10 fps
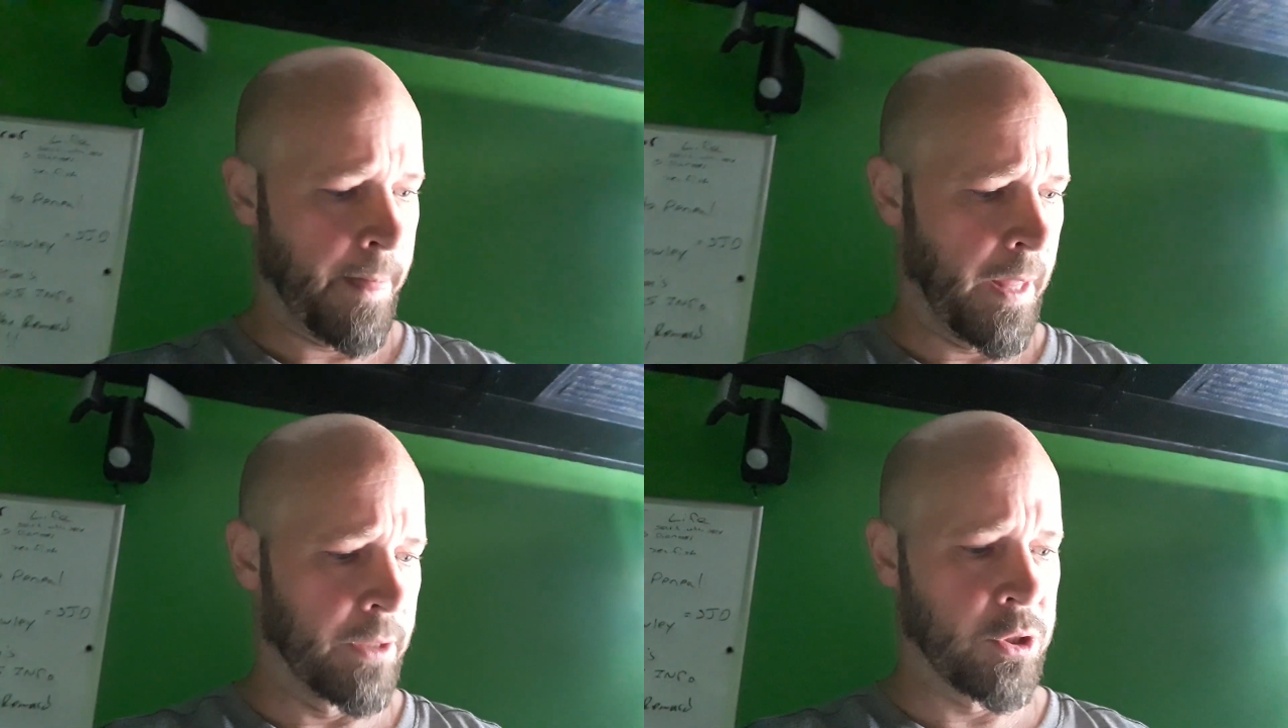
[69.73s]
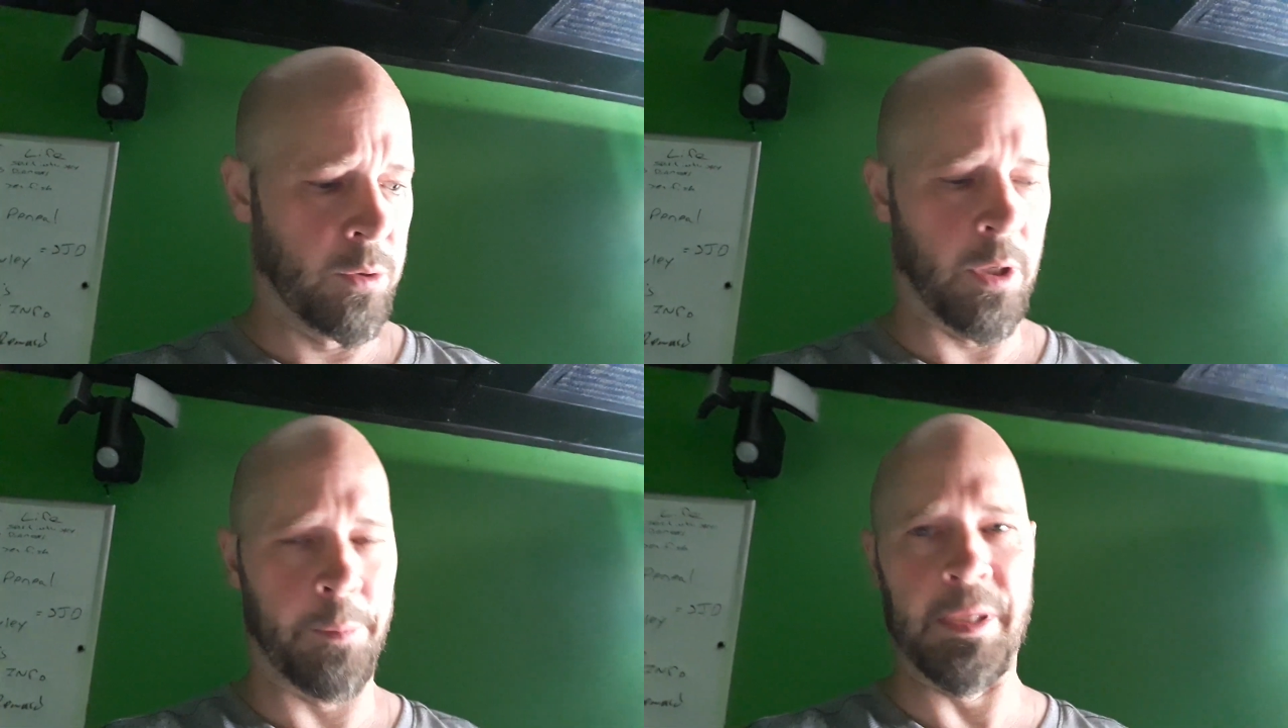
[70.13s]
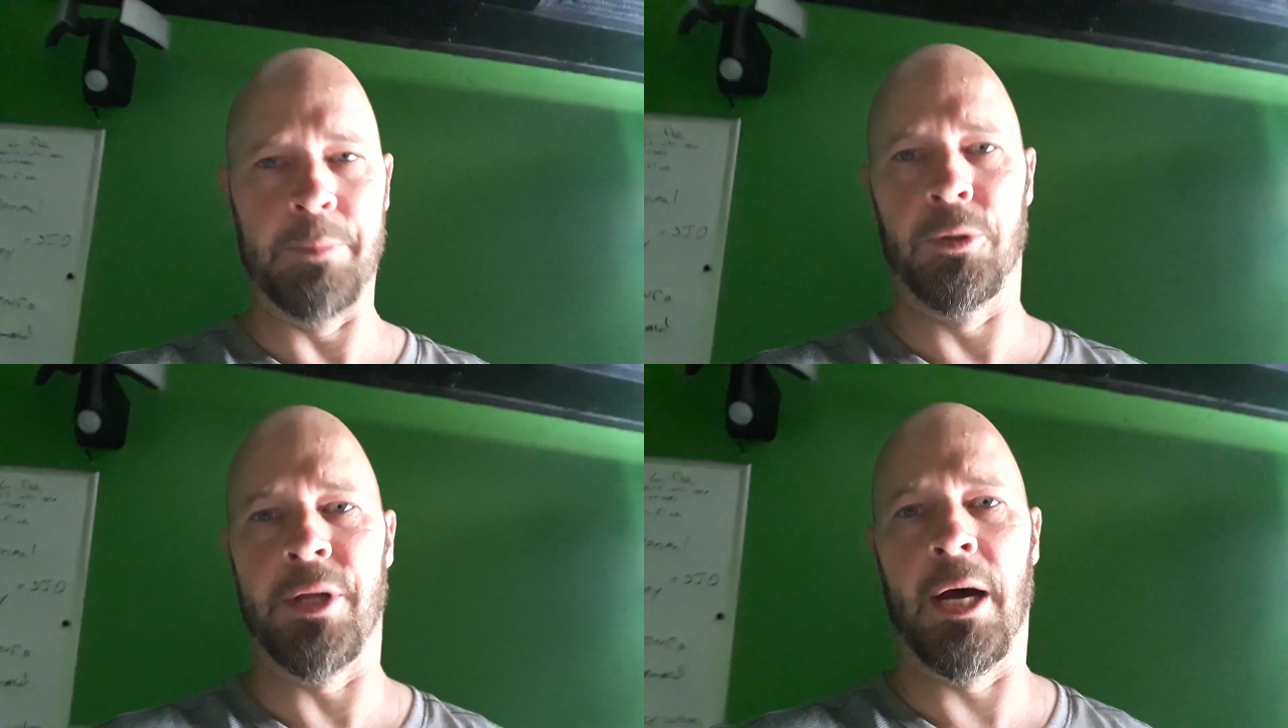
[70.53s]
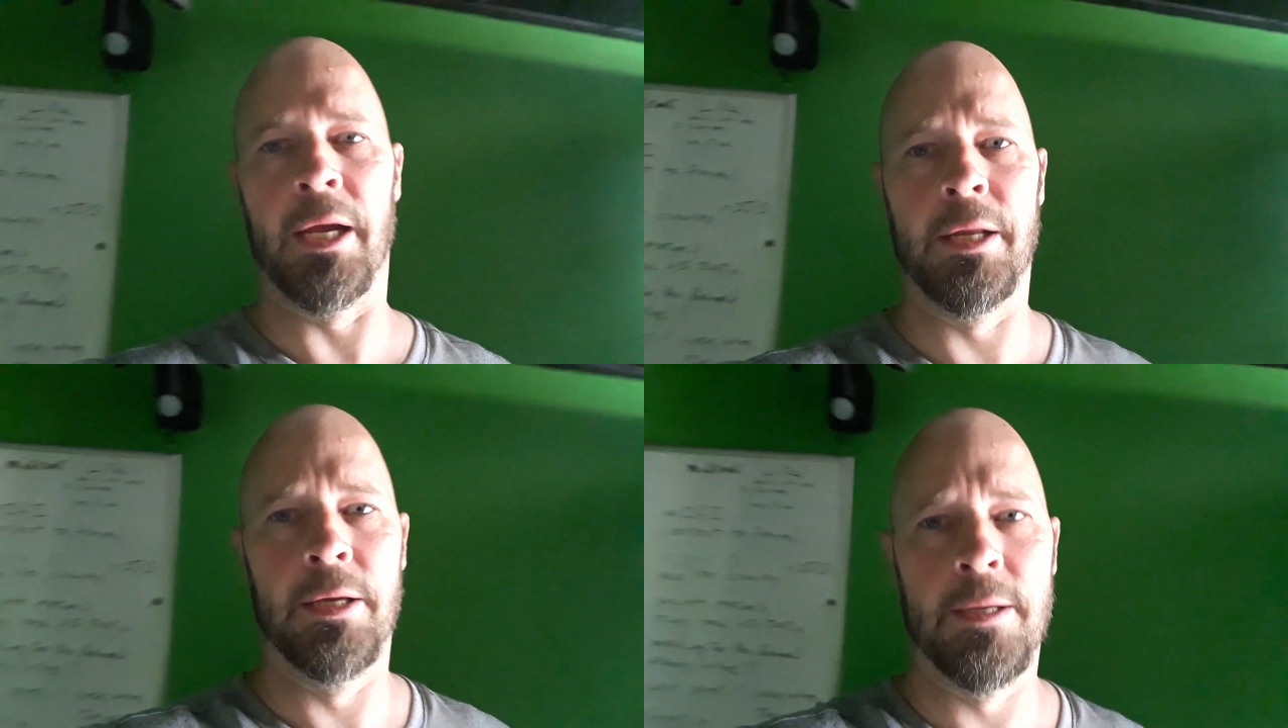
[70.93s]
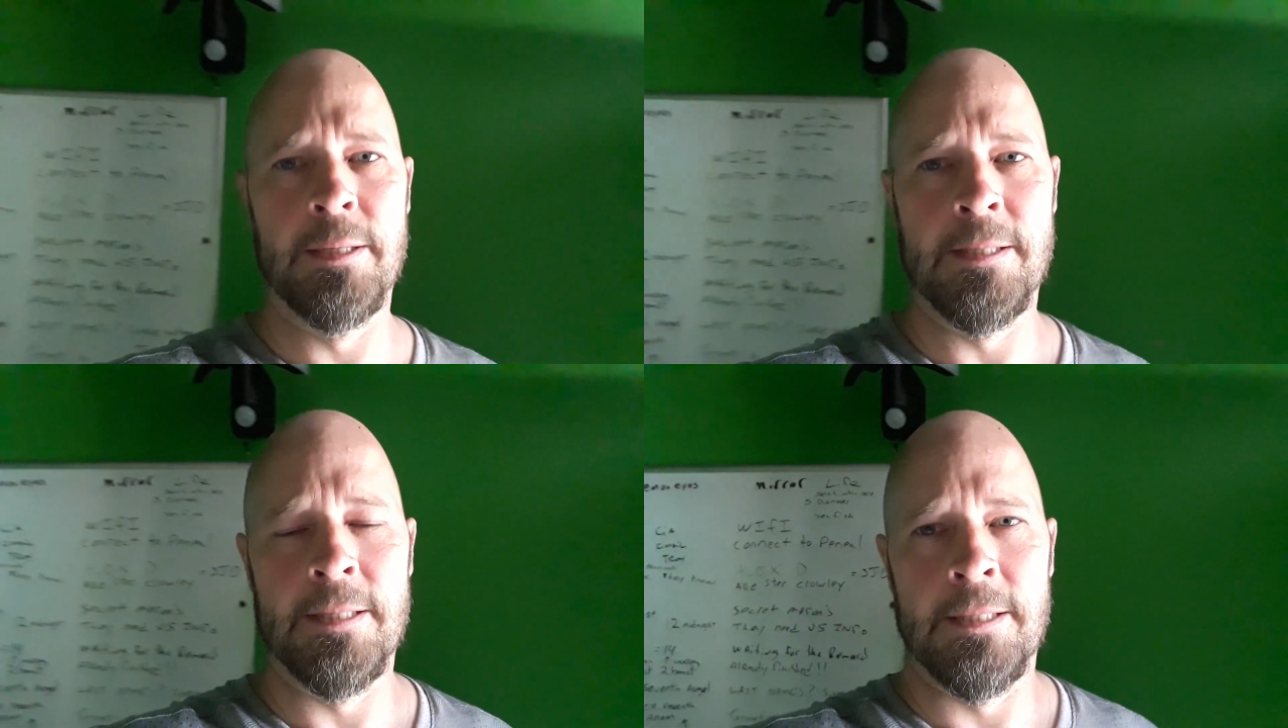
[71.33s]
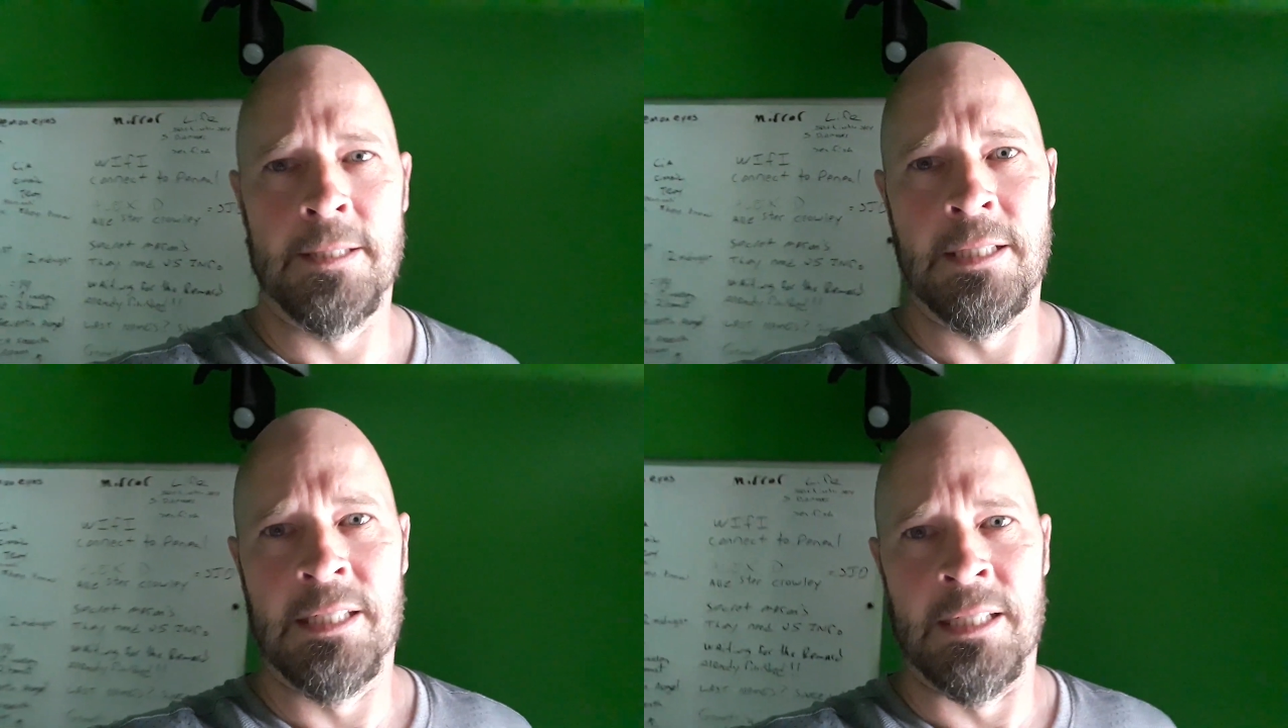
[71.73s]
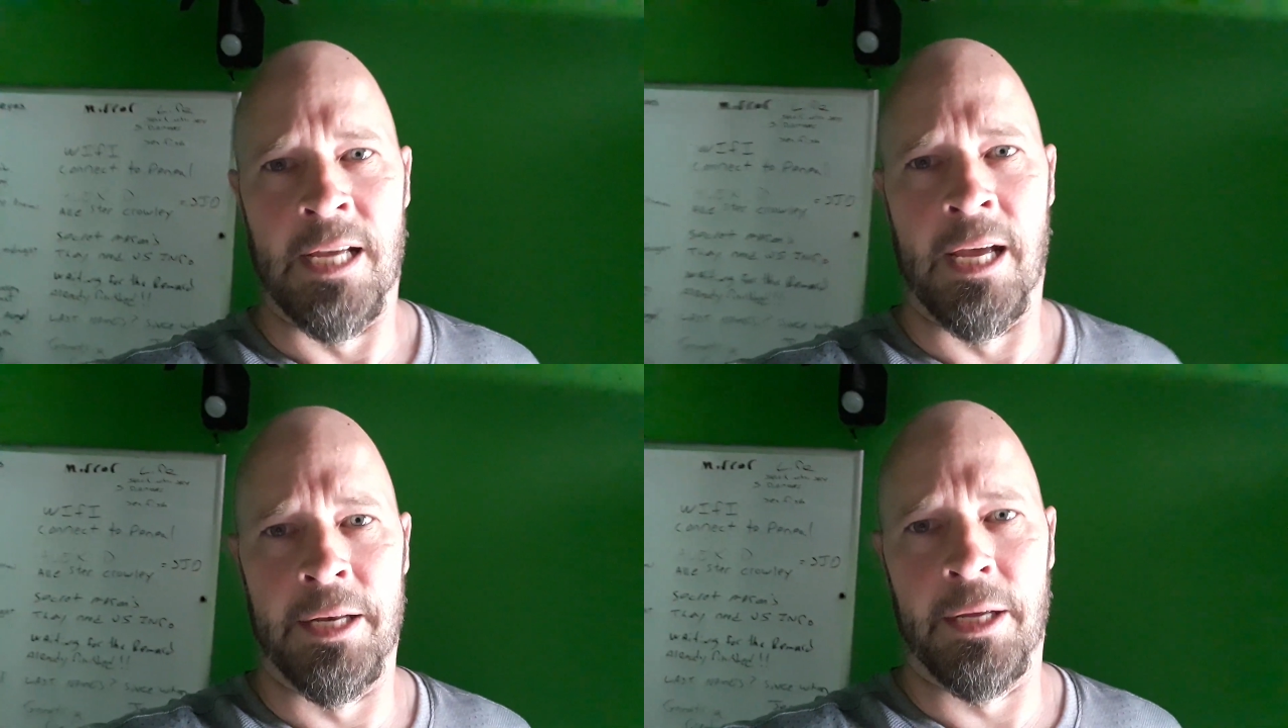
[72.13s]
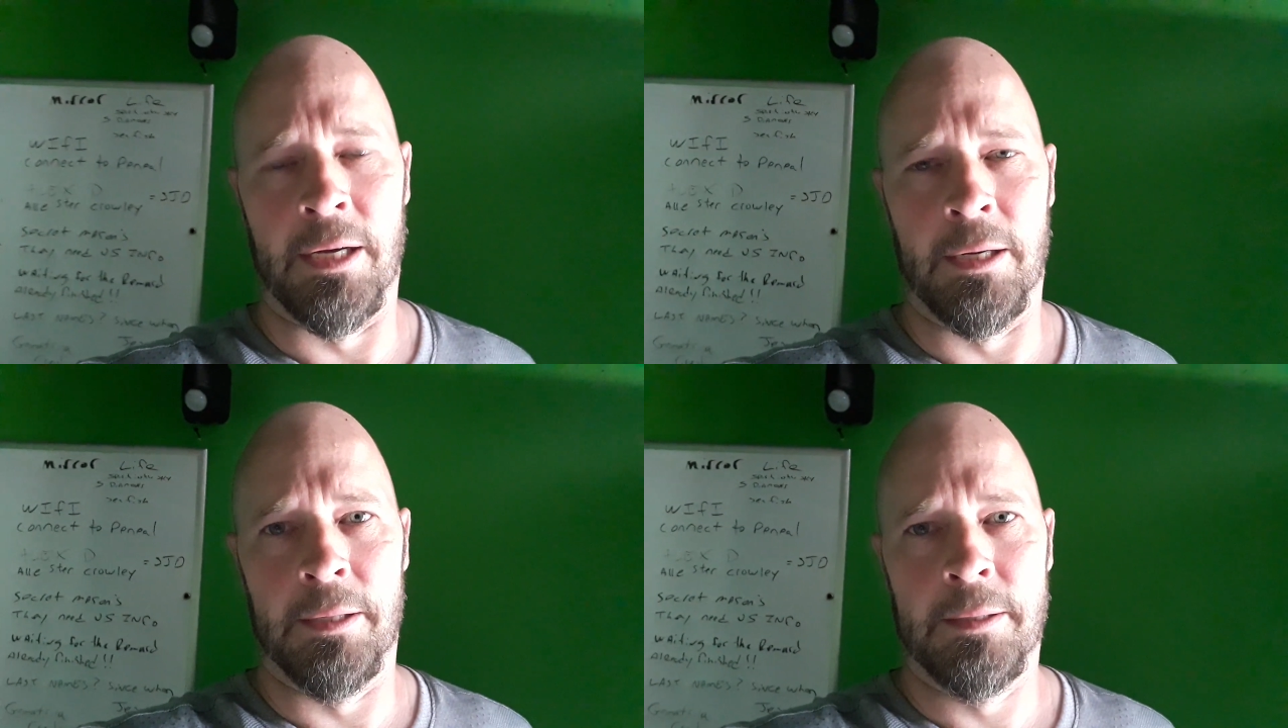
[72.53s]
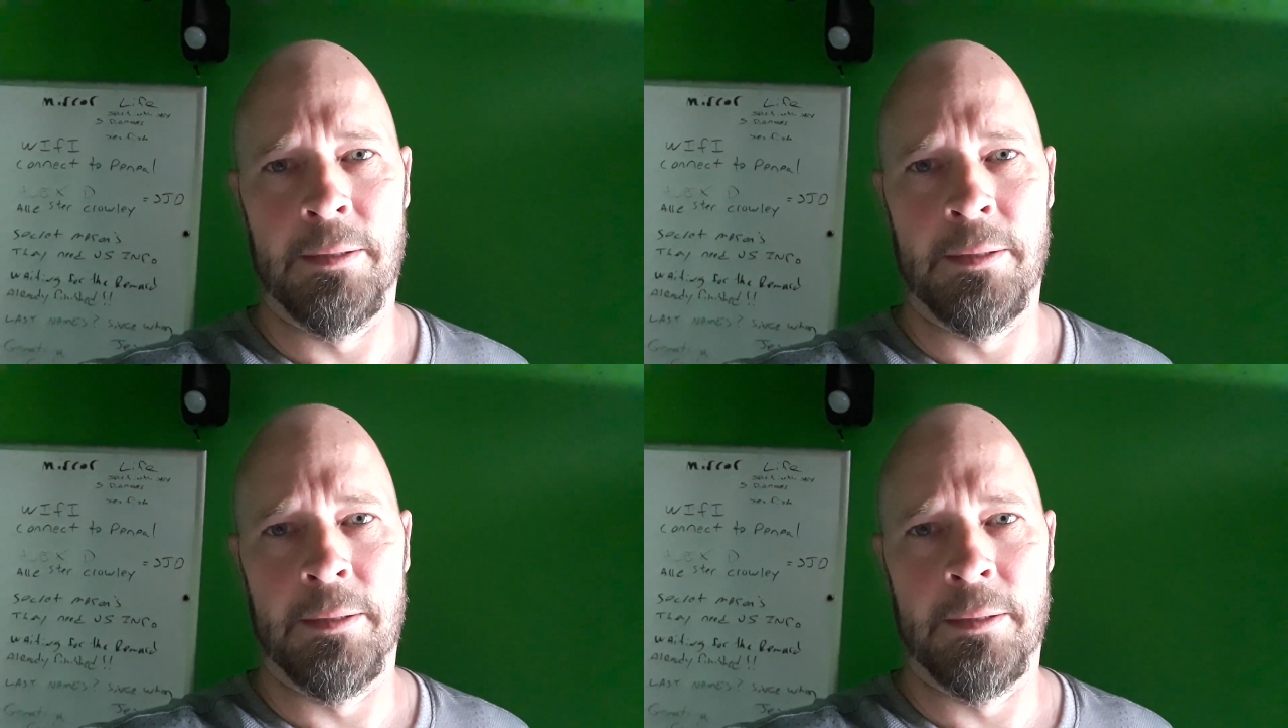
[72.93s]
and 200 people died. And uh,